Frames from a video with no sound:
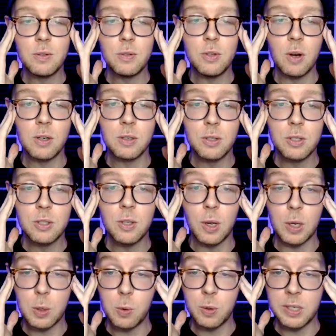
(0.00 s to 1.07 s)
Dogs,
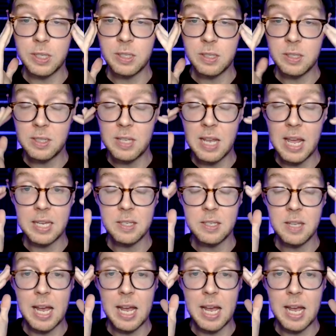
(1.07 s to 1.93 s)
Turquoise Days.